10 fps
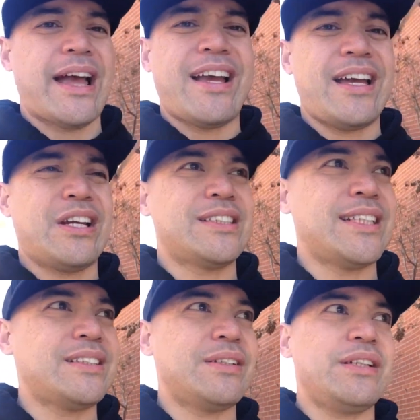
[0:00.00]
I got here at
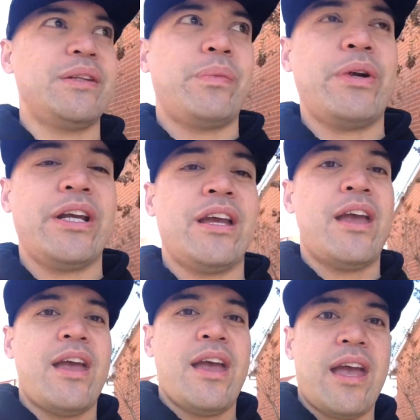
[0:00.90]
6:30 in the morning,
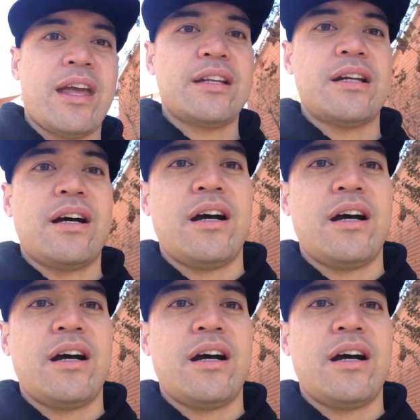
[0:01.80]
and